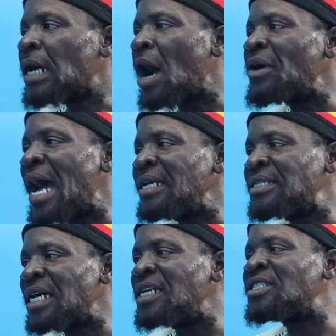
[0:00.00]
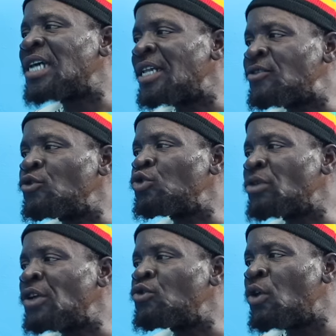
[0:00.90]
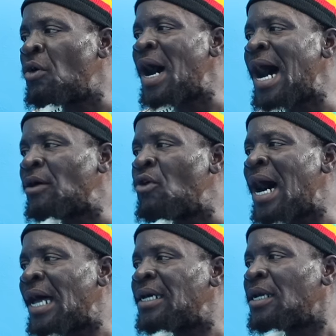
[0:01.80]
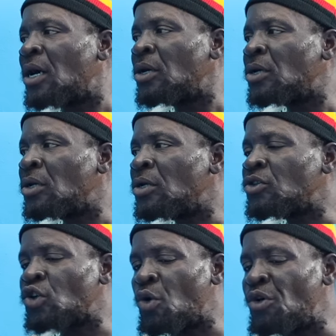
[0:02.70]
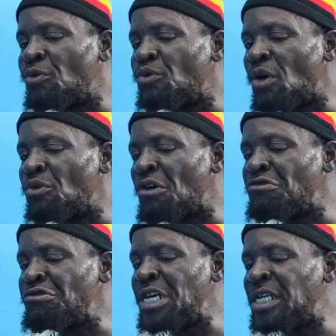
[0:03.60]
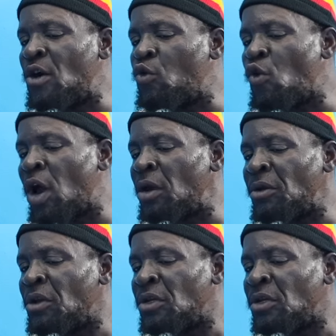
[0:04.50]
Because we are intelligent youth and know what go on, you know. So we, we, we read the whole